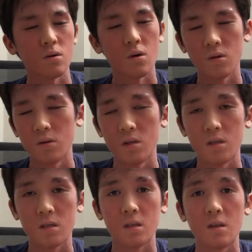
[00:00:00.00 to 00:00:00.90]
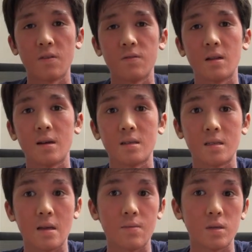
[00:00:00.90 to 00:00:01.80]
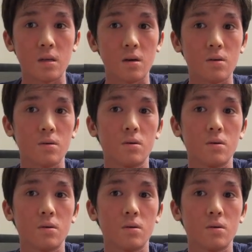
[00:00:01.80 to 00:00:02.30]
all this stuff like stem cell